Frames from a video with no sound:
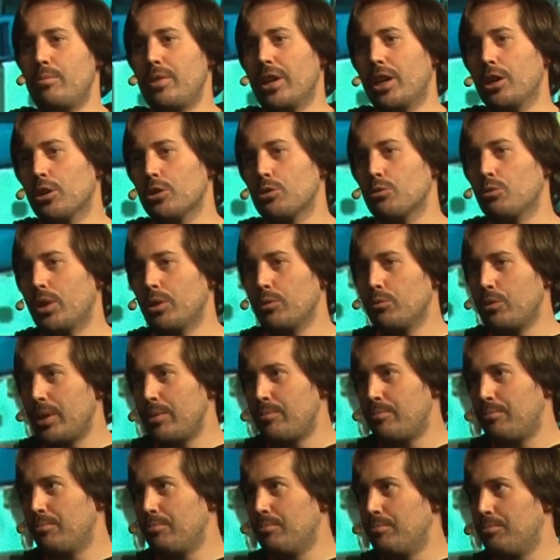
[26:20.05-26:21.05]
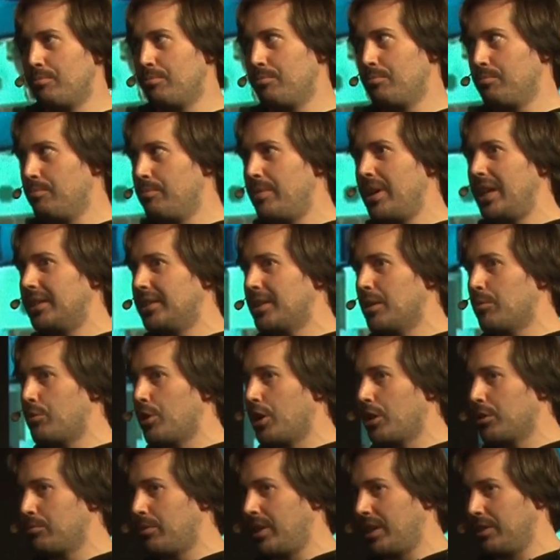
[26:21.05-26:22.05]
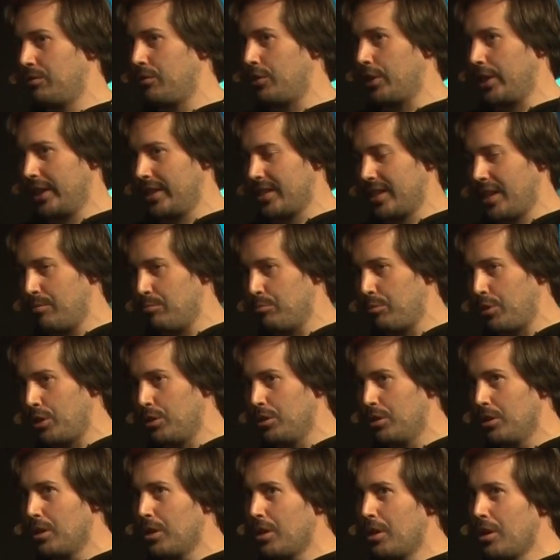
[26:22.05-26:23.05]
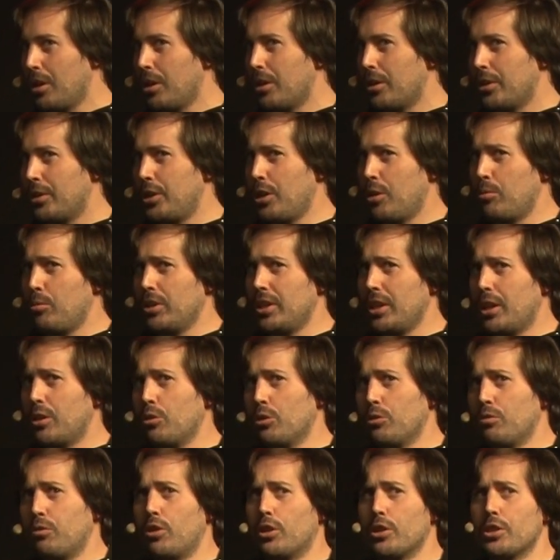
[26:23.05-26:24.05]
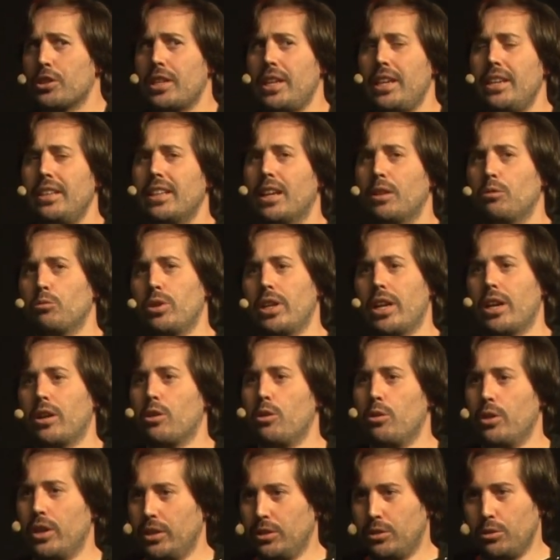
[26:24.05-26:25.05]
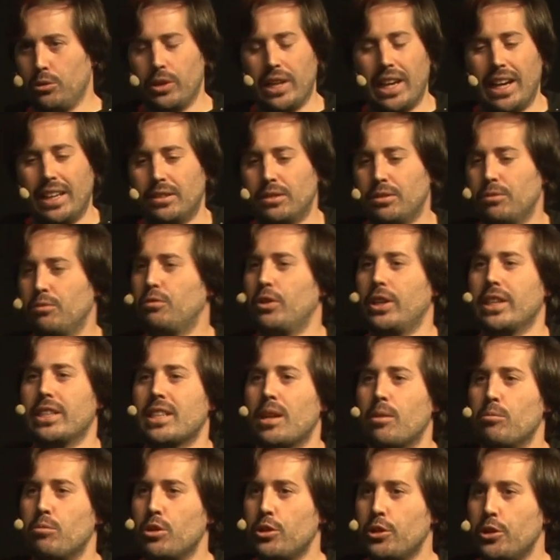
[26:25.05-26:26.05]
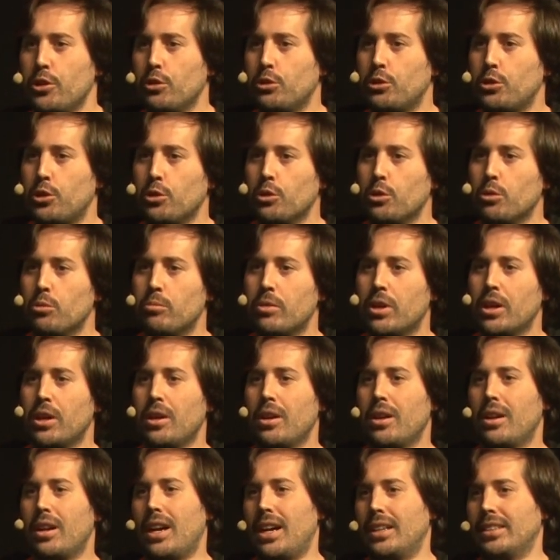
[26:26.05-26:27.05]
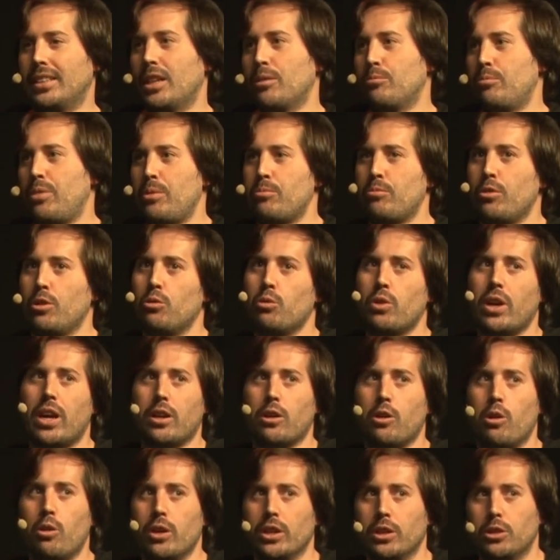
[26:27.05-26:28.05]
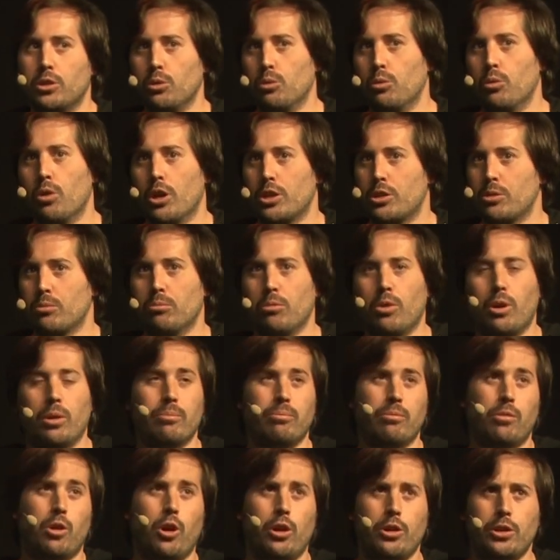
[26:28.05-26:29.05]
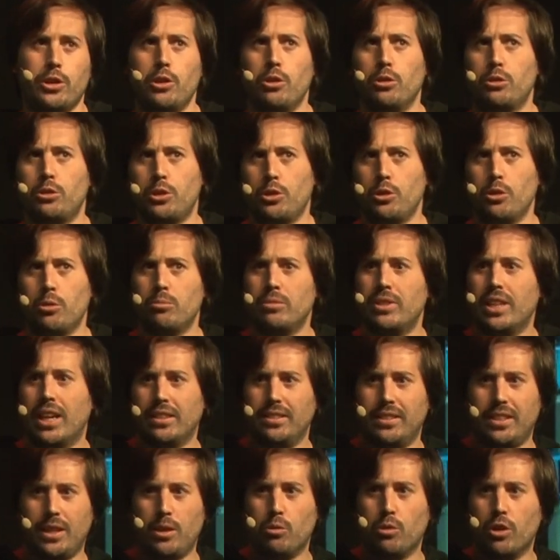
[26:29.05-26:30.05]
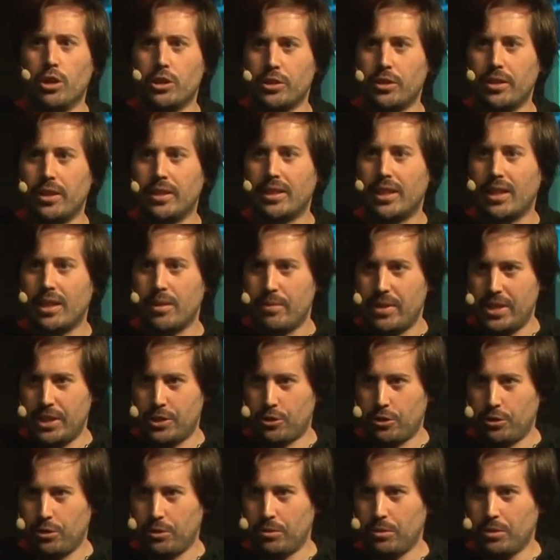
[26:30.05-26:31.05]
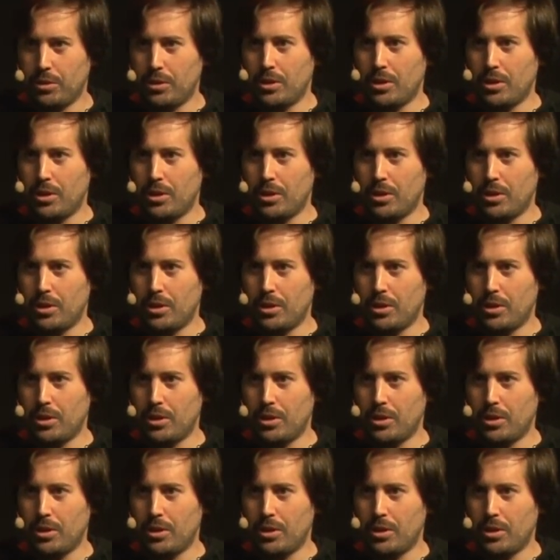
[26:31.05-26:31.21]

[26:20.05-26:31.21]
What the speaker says: Because when we built the broadband, for example, nobody could foresee that we are going to get, for example, YouTube, and that people were going to watch more YouTube than they watch the television,